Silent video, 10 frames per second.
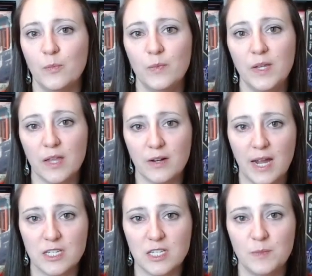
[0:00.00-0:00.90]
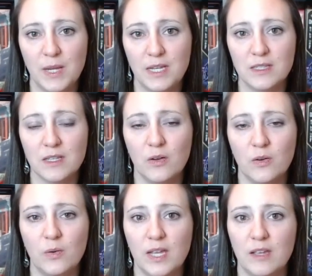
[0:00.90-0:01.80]
the other action space.
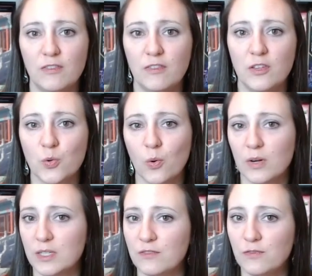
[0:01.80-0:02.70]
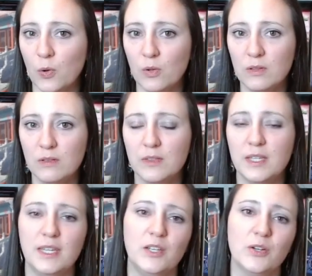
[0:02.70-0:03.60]
So if the drawer is full,
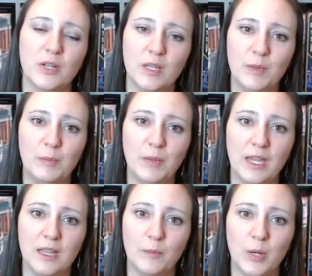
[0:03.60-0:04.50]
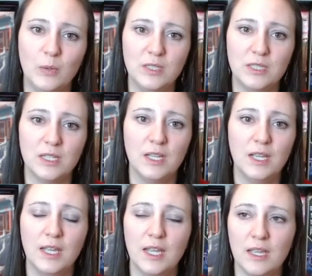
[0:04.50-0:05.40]
then you're going to be paying the most.
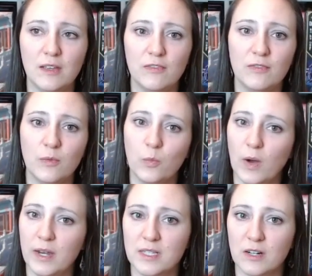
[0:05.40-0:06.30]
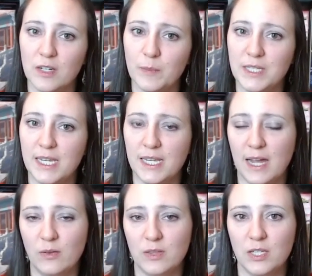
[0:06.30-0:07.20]
If one has already been taken
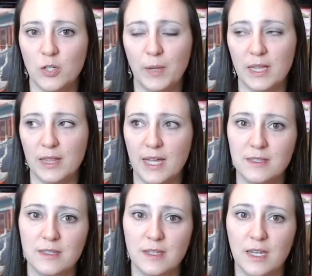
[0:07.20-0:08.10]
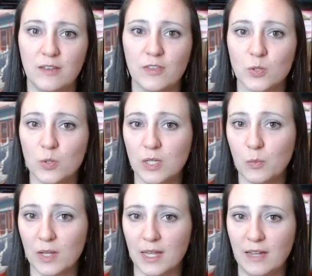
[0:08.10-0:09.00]
out, then you'll pay less. And if there's only
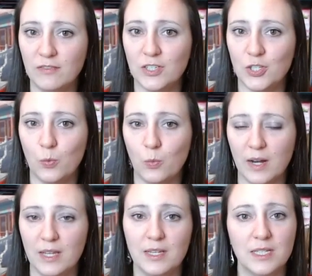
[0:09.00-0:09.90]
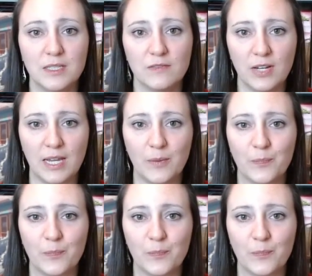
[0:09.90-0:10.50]
one left and you want it, it's free.